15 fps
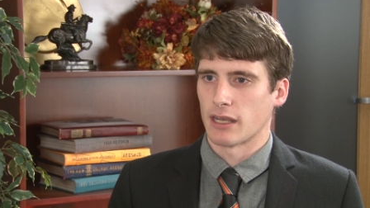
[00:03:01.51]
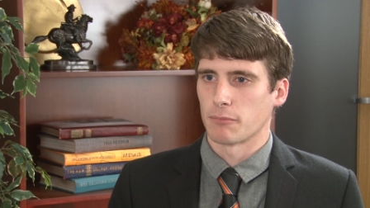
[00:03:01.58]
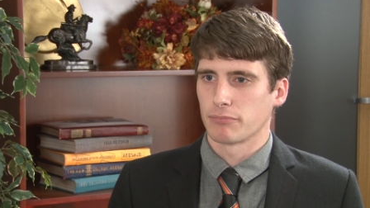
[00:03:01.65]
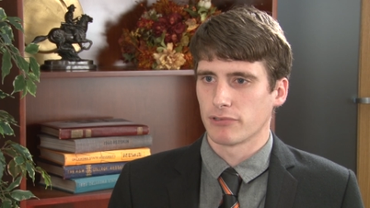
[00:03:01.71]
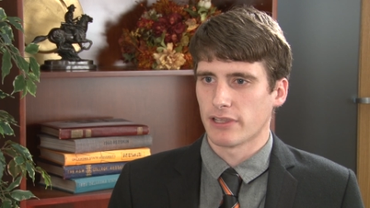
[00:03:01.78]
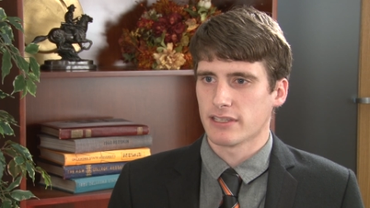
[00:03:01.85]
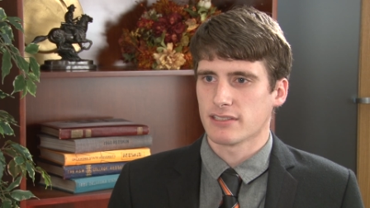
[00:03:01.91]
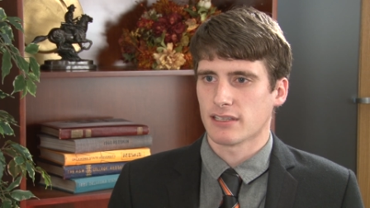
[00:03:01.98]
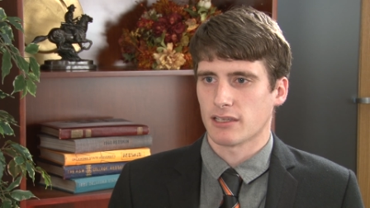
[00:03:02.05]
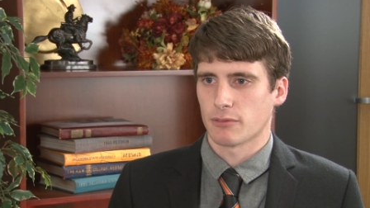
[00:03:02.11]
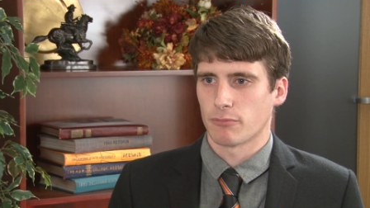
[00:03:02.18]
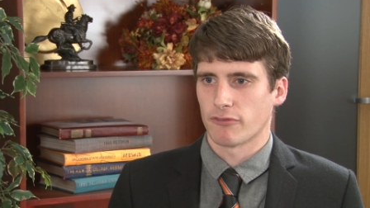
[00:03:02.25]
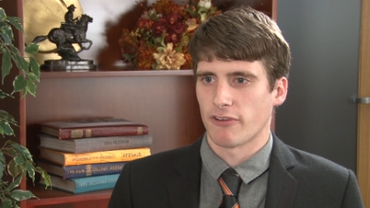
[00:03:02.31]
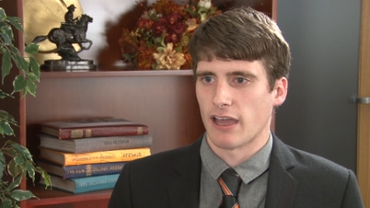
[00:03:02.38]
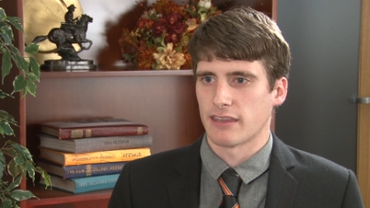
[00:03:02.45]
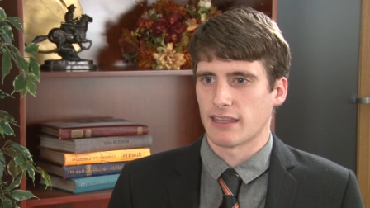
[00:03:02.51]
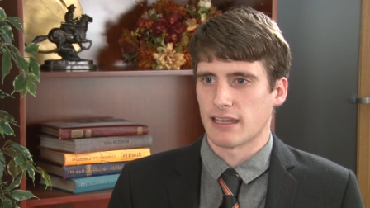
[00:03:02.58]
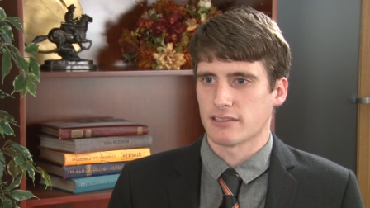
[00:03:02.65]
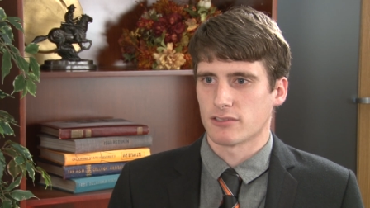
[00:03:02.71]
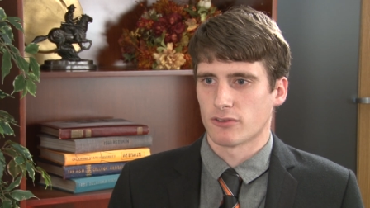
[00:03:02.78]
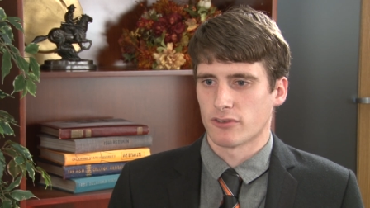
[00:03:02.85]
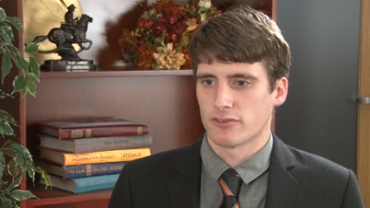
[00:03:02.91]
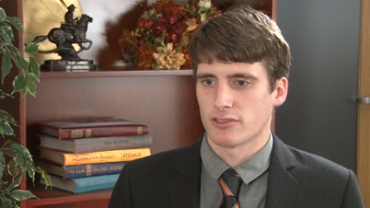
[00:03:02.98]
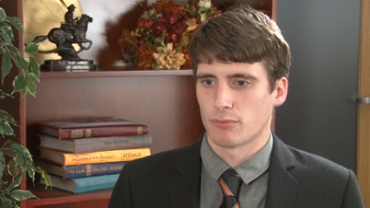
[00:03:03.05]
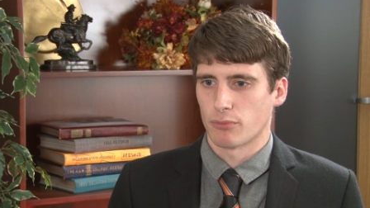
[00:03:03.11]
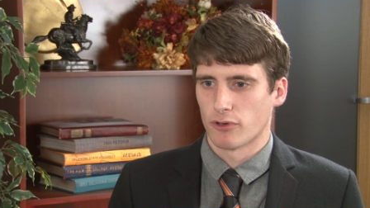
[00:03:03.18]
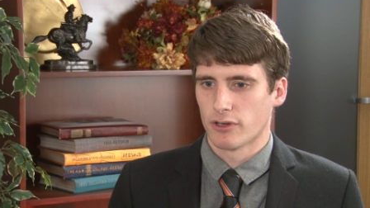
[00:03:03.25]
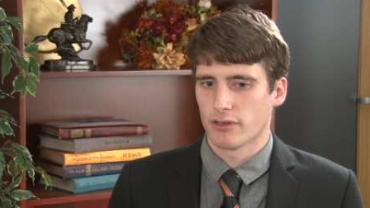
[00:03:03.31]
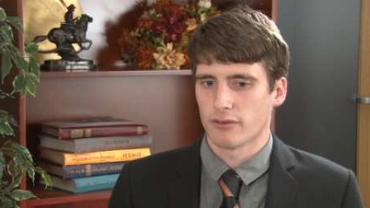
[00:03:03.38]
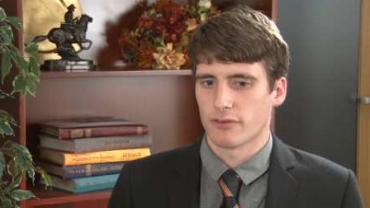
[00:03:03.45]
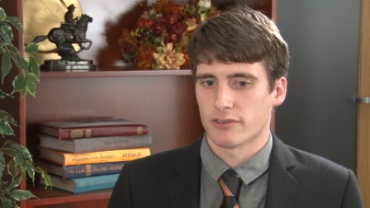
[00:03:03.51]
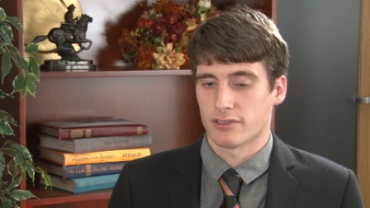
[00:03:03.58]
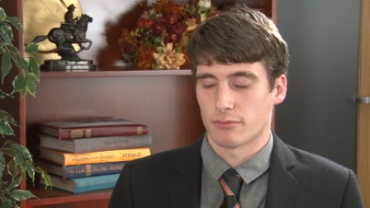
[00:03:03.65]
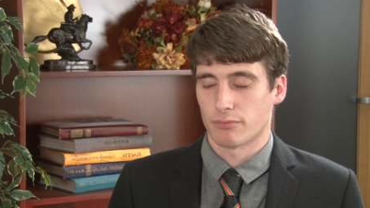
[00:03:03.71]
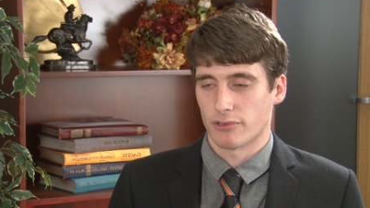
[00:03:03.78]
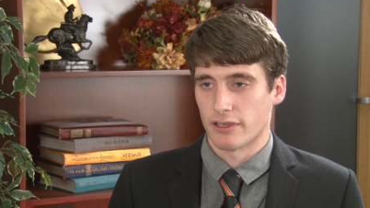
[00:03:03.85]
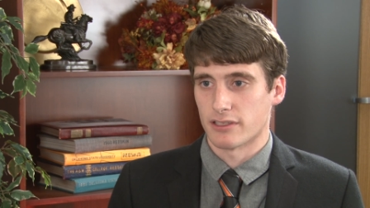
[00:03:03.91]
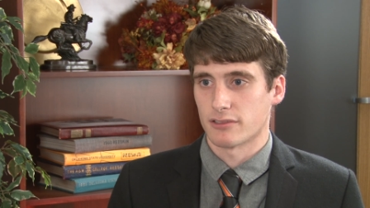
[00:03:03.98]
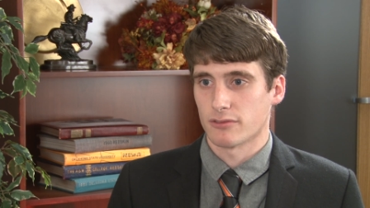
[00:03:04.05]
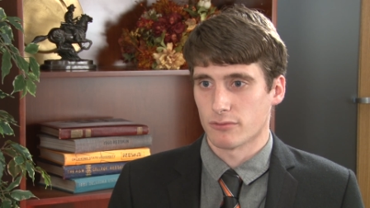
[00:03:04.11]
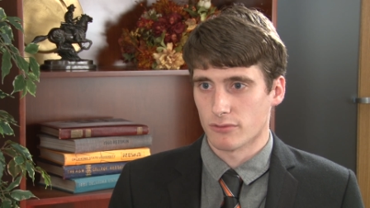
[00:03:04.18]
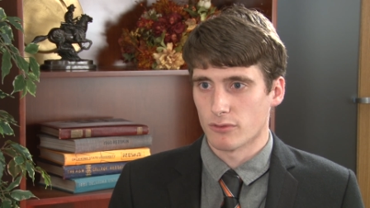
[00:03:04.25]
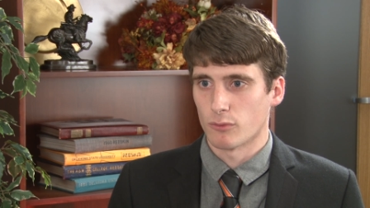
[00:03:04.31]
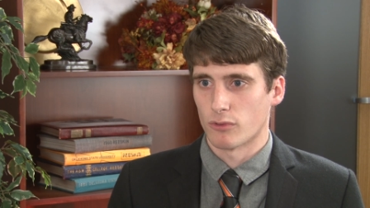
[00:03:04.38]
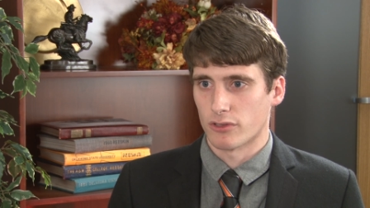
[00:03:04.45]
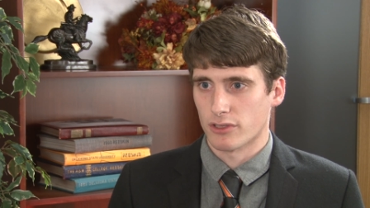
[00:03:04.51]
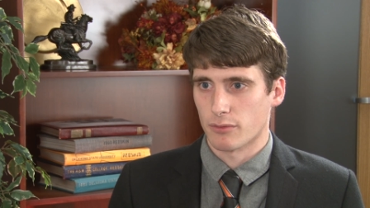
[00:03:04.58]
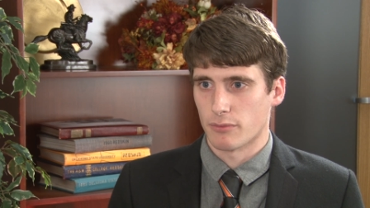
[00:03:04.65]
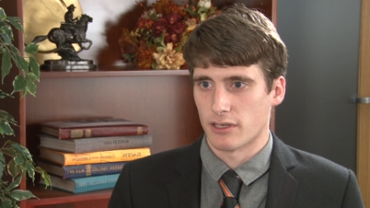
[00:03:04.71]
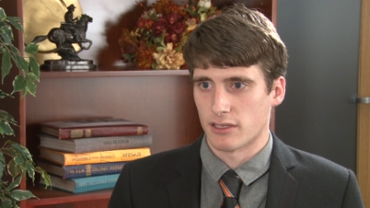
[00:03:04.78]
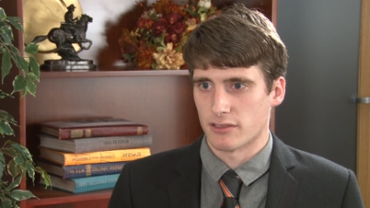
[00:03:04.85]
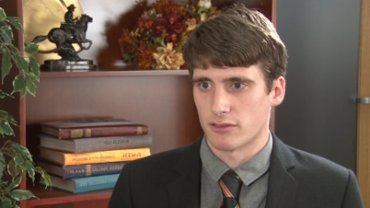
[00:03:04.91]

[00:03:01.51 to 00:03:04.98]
a place that could provide that sort of support is a place worth committing